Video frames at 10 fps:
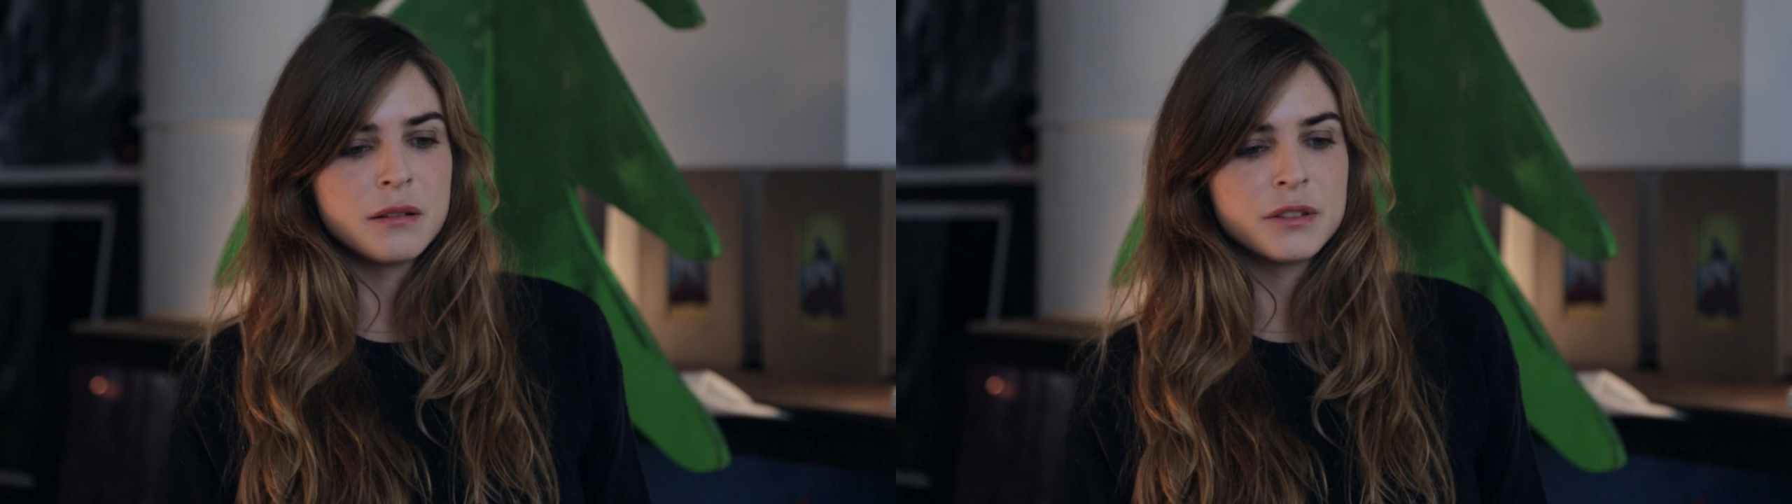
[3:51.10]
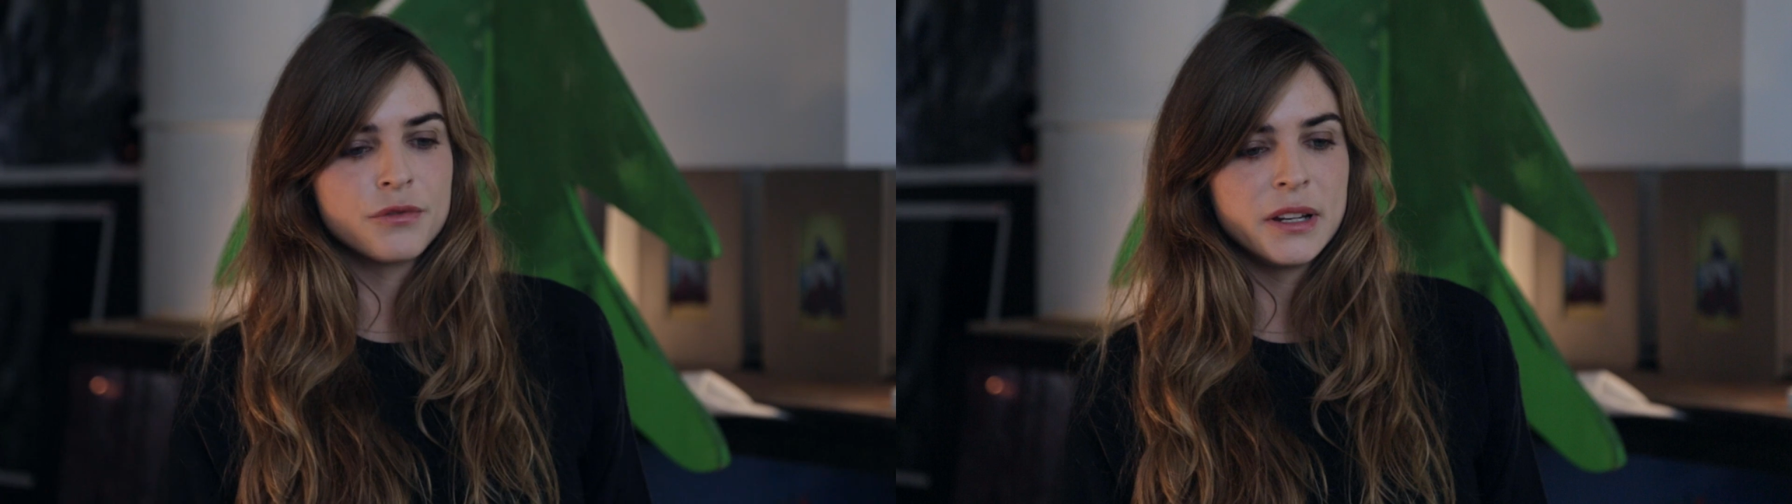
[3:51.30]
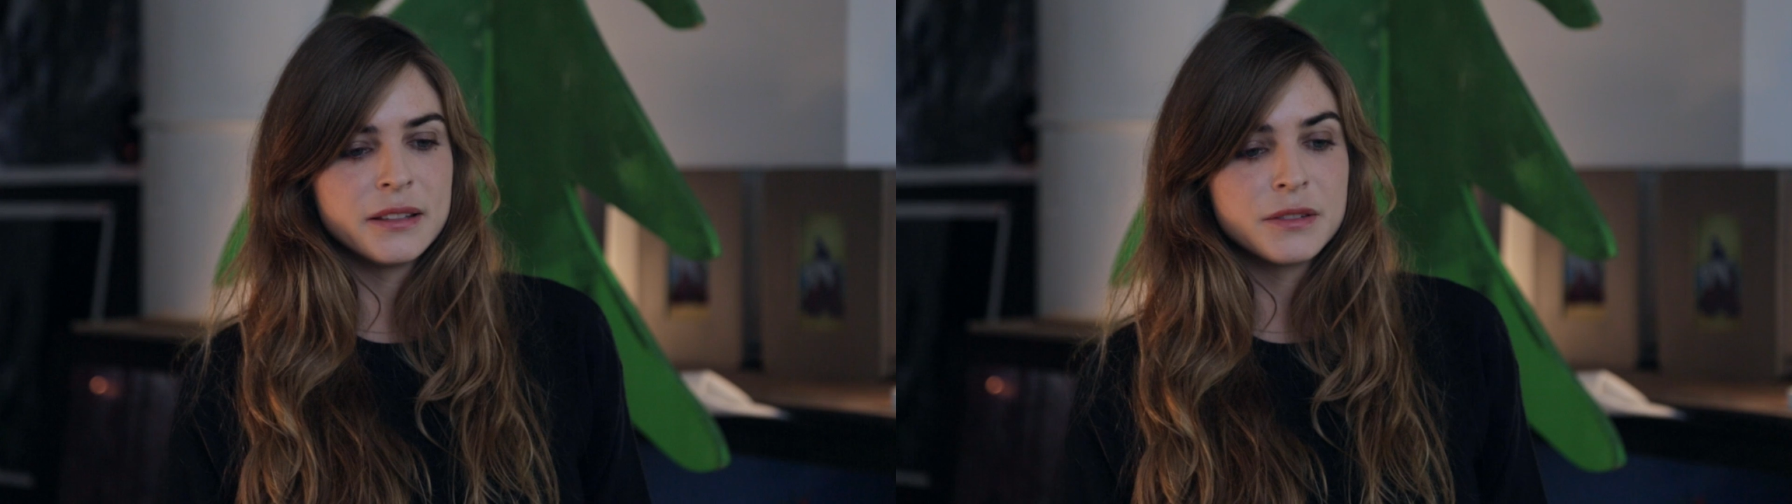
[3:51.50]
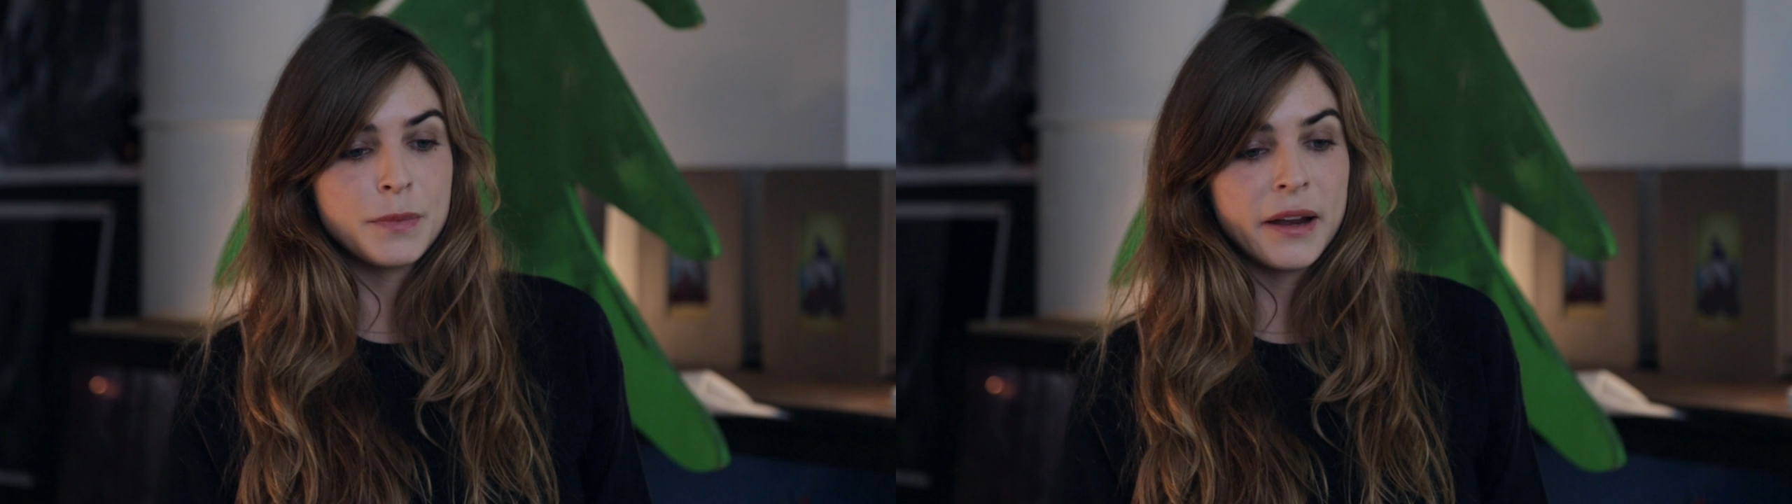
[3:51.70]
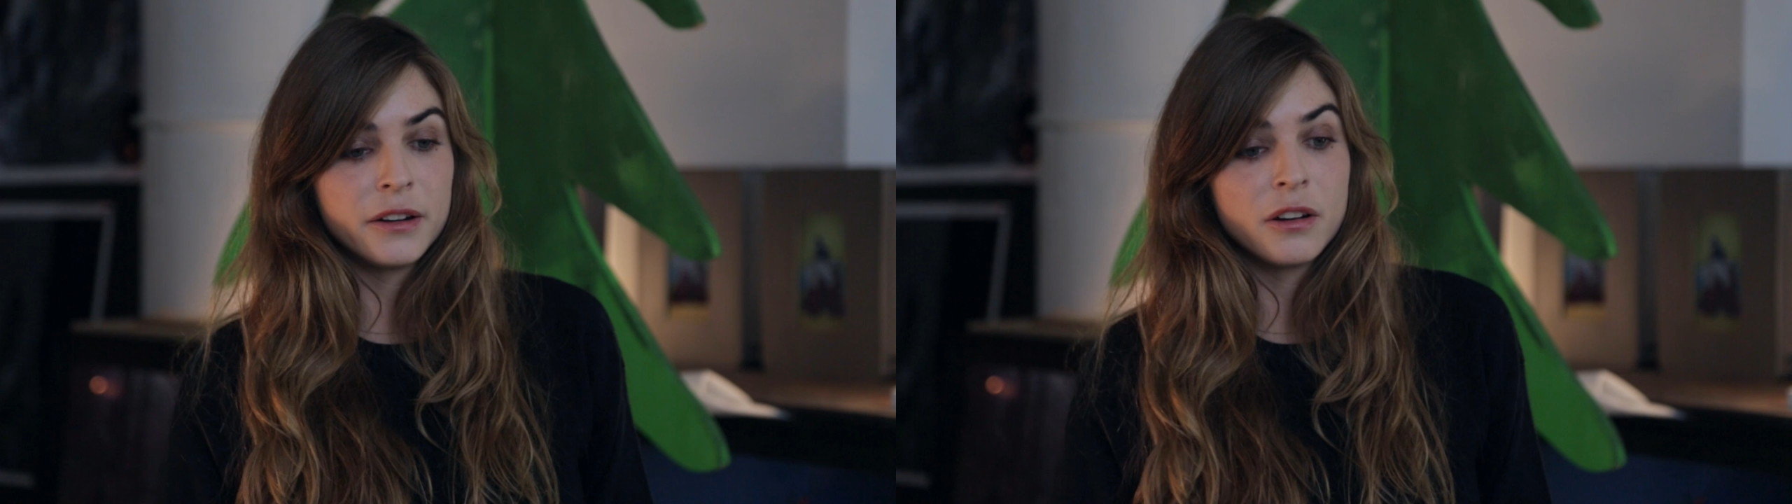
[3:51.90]
I was really
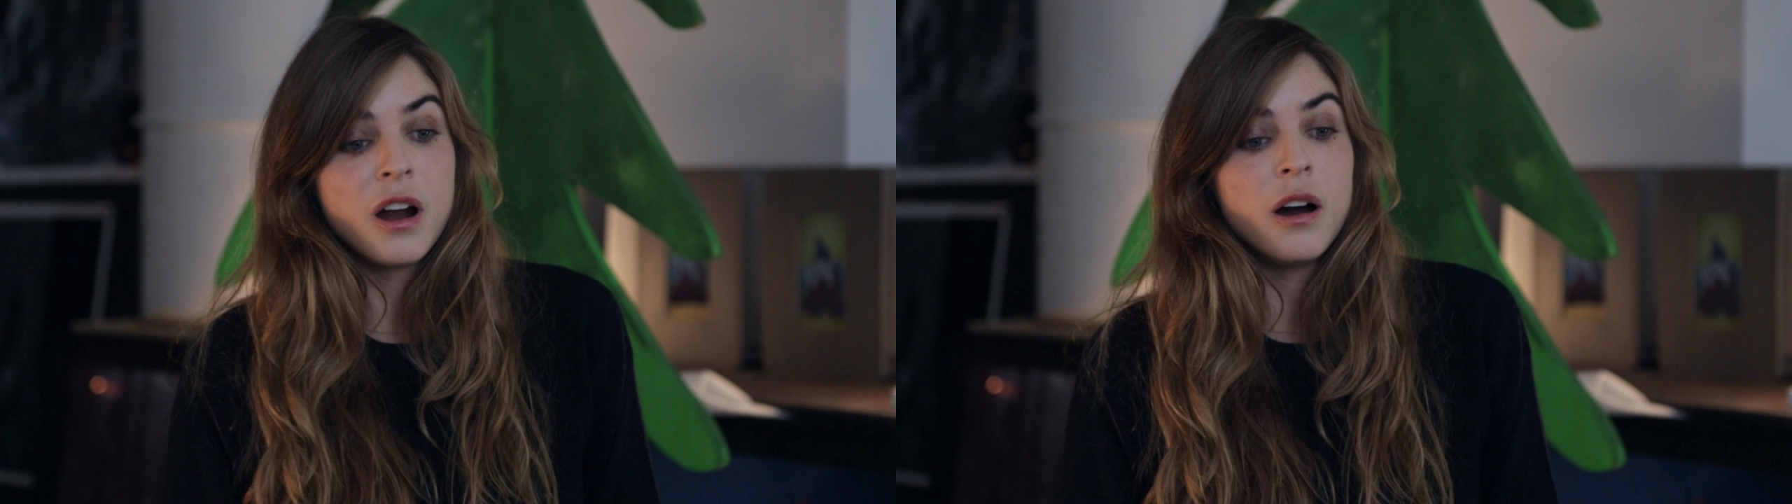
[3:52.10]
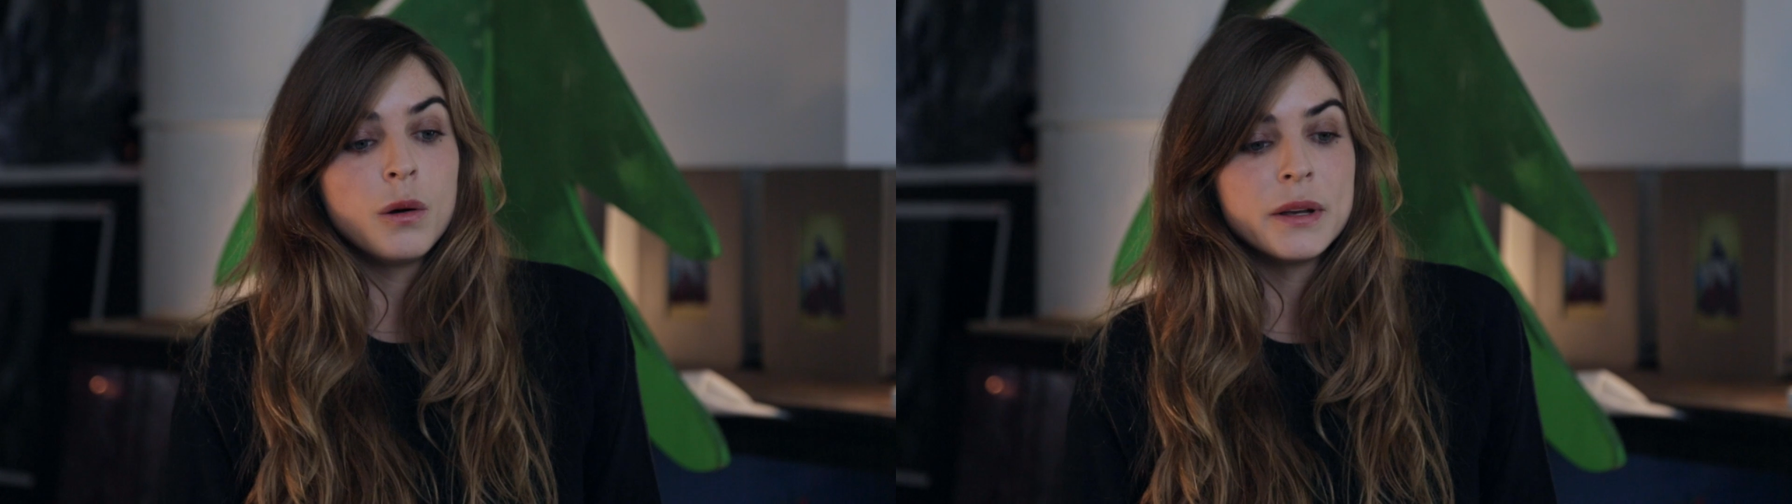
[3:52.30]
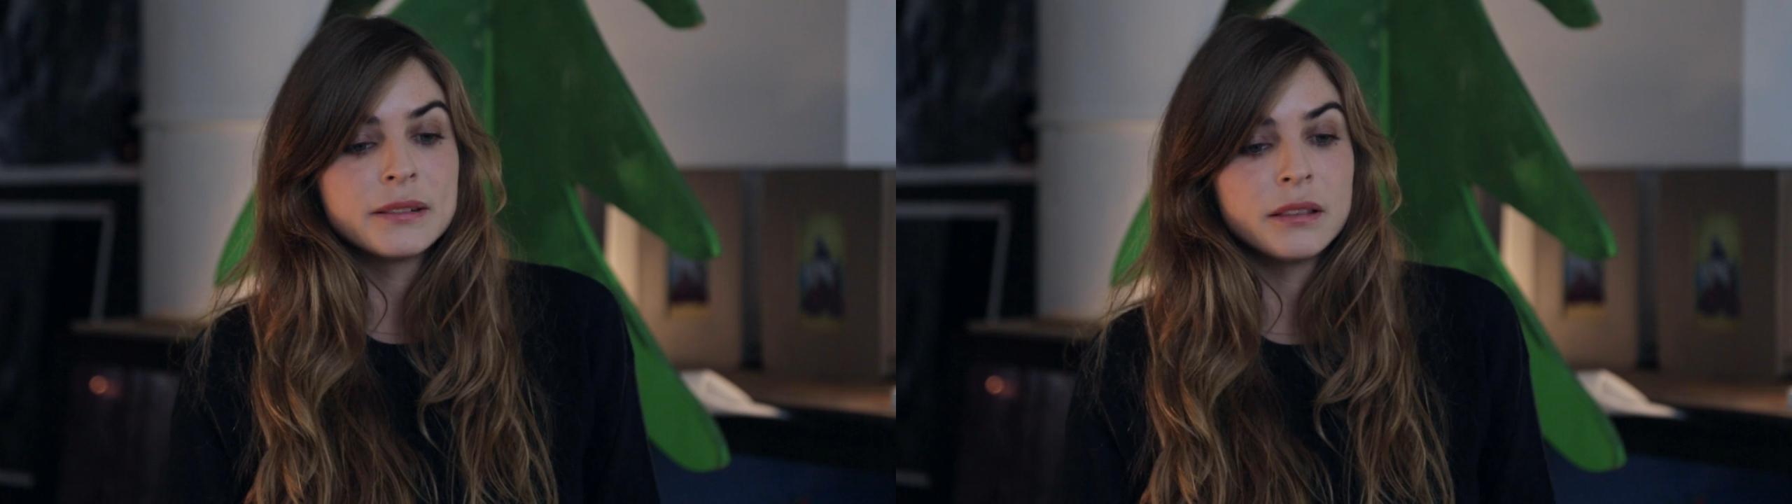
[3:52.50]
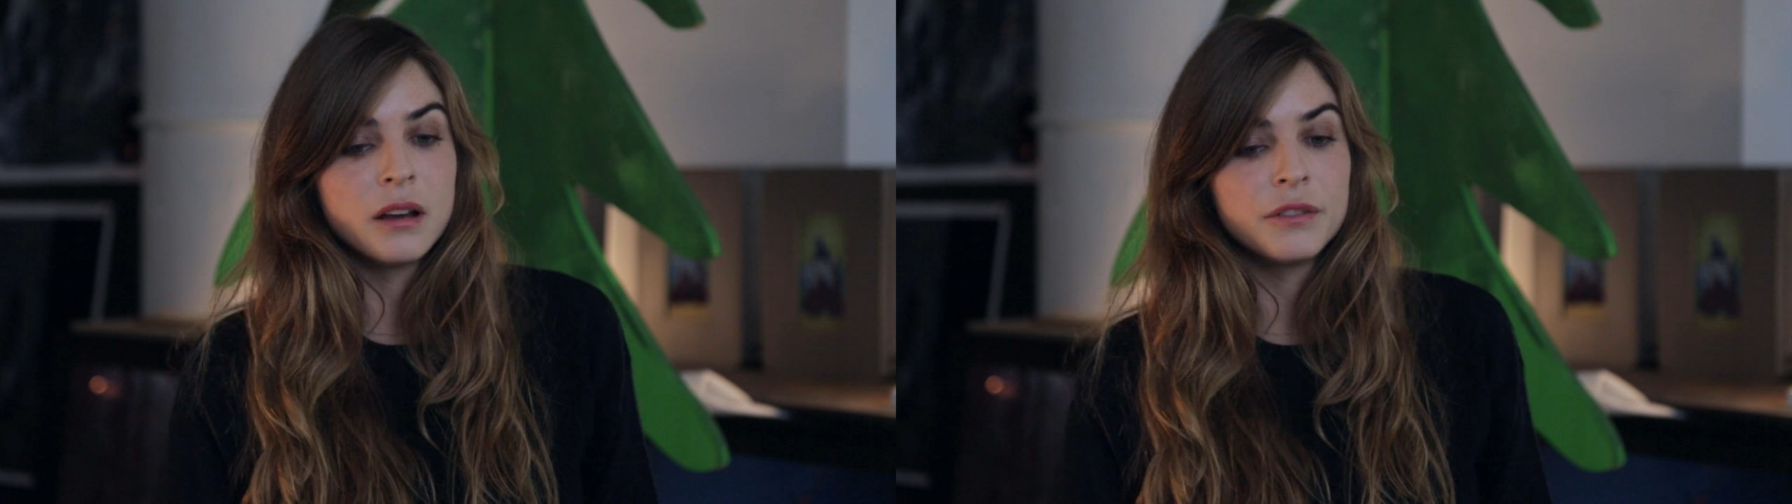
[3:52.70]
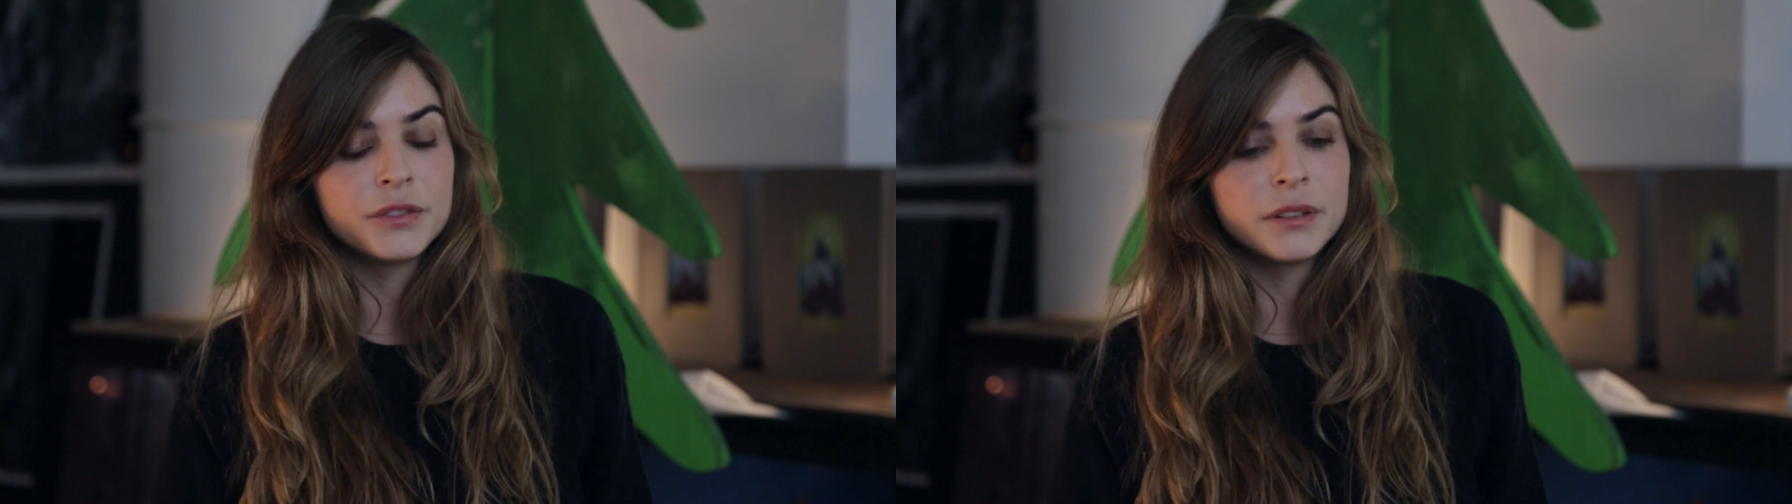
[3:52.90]
inspired, or I always
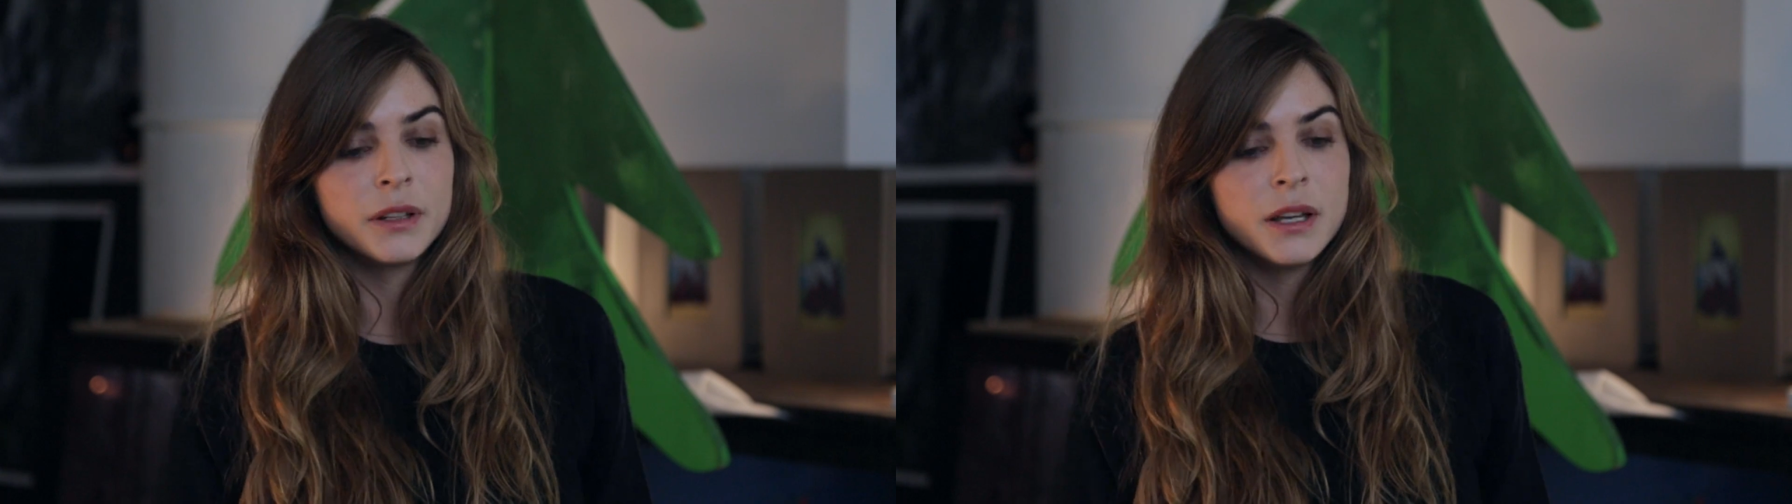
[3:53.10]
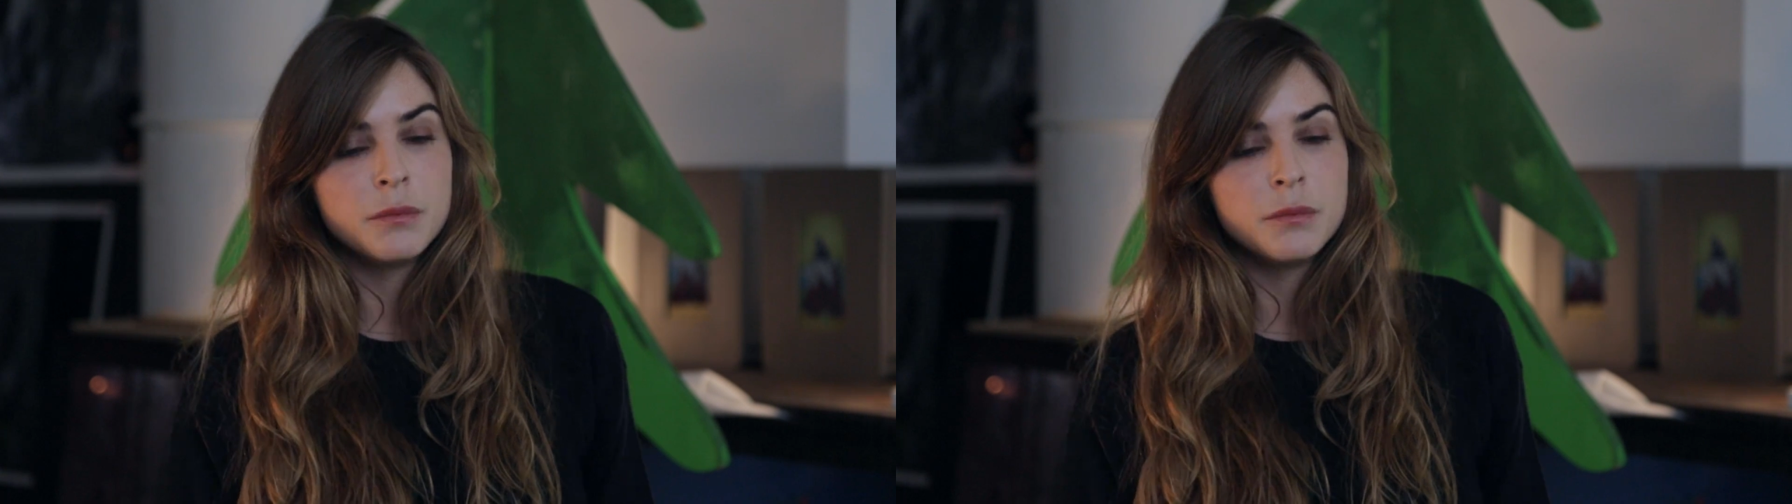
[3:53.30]
loved